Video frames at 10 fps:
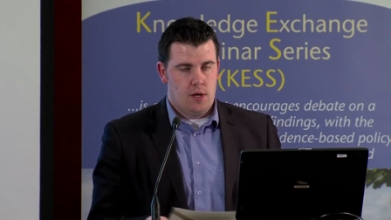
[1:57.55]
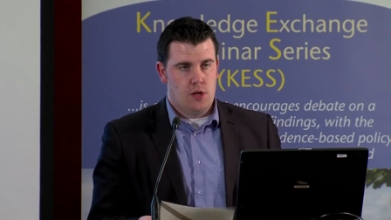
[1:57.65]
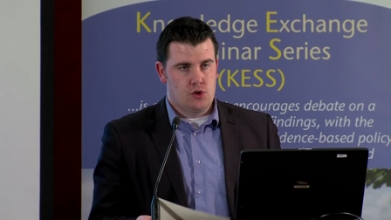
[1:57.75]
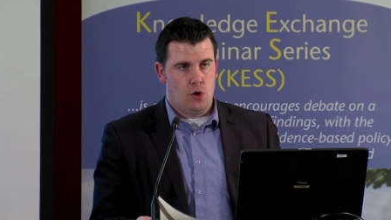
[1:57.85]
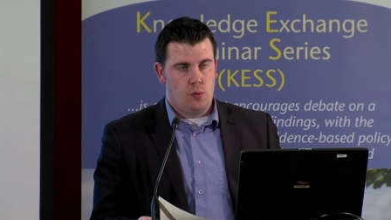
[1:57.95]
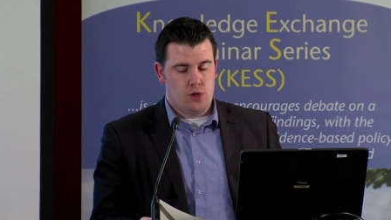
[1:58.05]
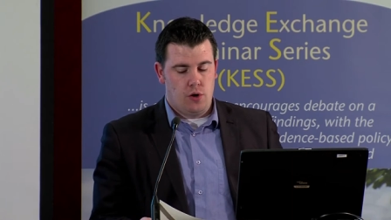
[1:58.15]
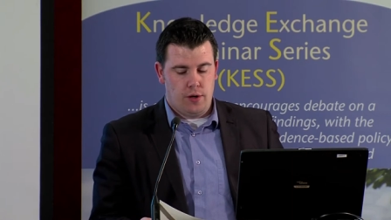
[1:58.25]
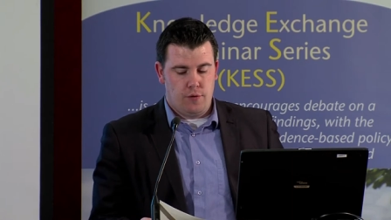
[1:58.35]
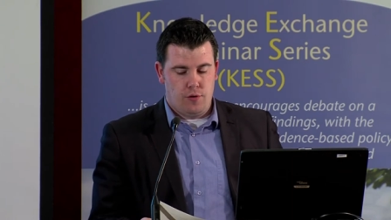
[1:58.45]
is always
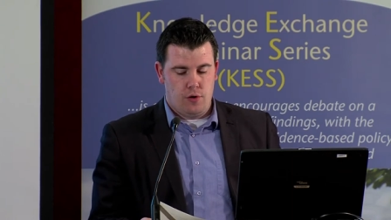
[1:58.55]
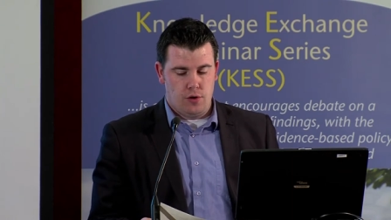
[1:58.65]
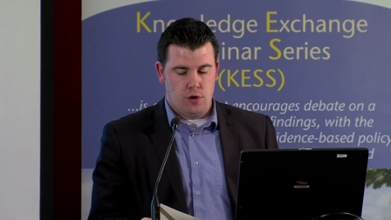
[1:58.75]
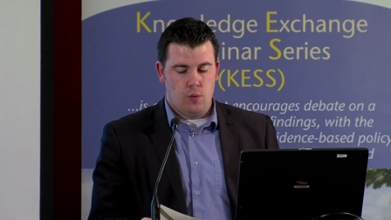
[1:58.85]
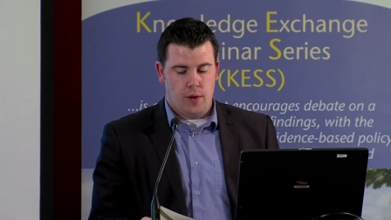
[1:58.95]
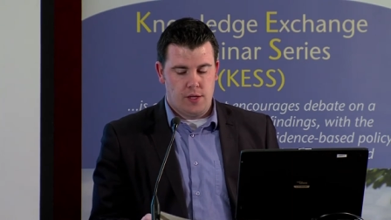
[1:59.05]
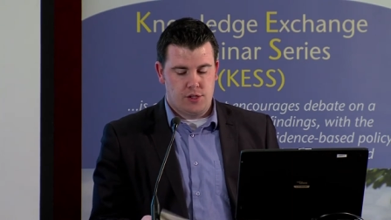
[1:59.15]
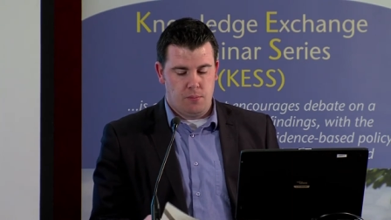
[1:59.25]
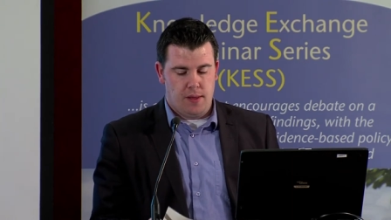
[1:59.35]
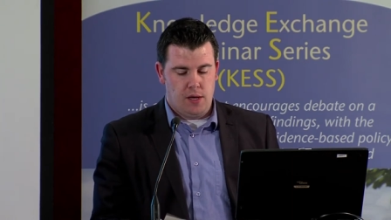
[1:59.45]
looking for new ways
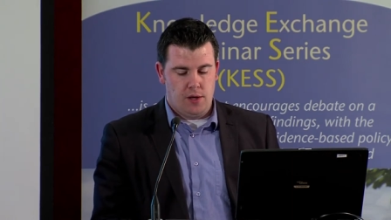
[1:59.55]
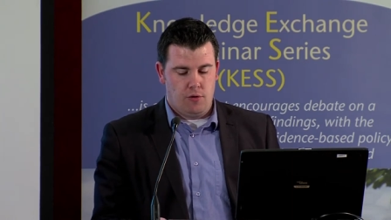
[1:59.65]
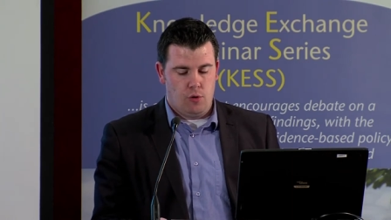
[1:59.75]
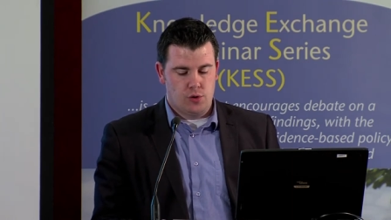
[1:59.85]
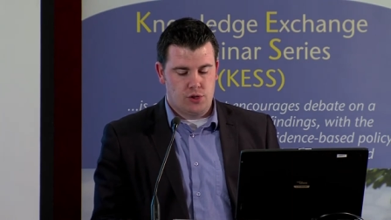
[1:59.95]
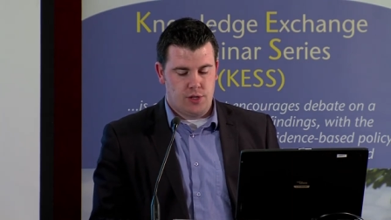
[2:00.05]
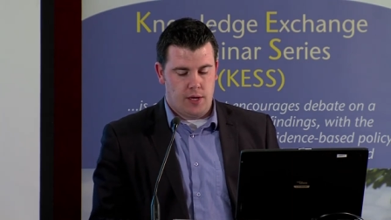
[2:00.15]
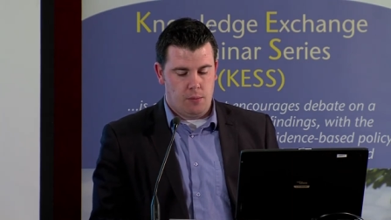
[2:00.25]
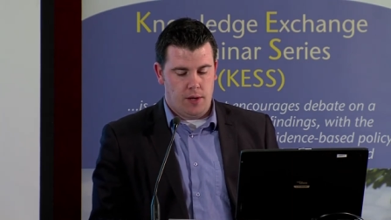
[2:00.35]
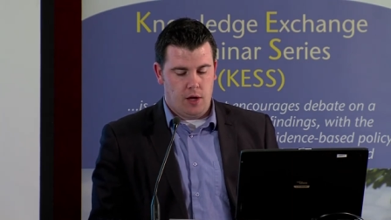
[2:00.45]
to build and grow a
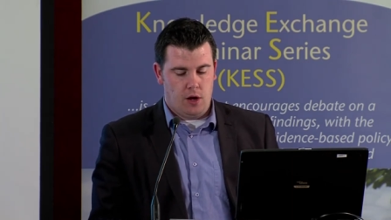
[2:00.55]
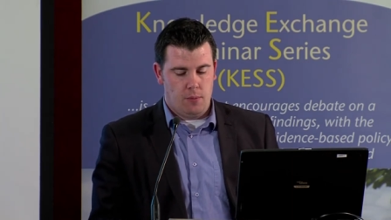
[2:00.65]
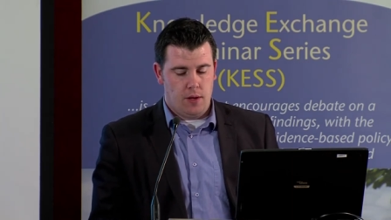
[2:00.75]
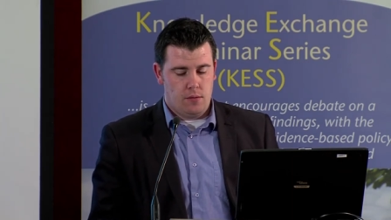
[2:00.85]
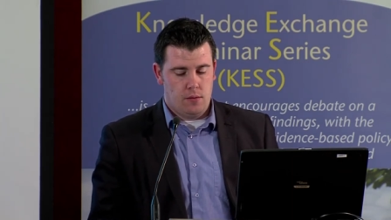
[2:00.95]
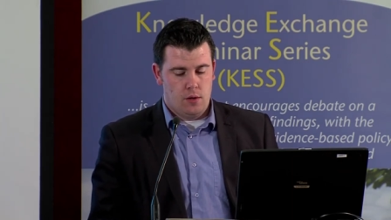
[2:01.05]
sustainable economy.